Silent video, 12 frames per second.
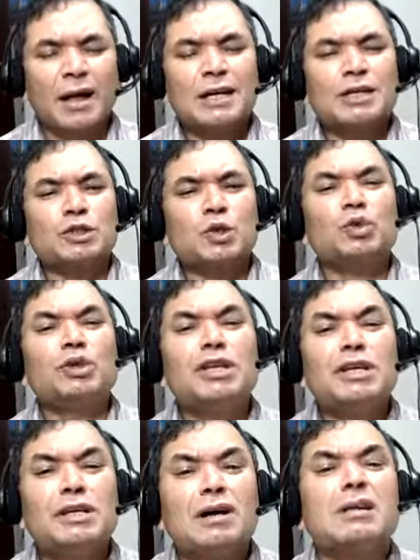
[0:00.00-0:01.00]
So
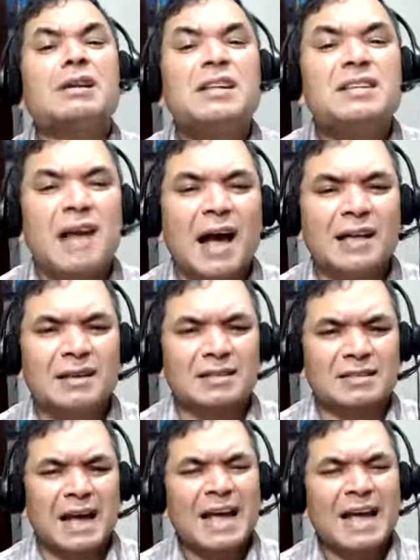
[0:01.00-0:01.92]
these are the designers.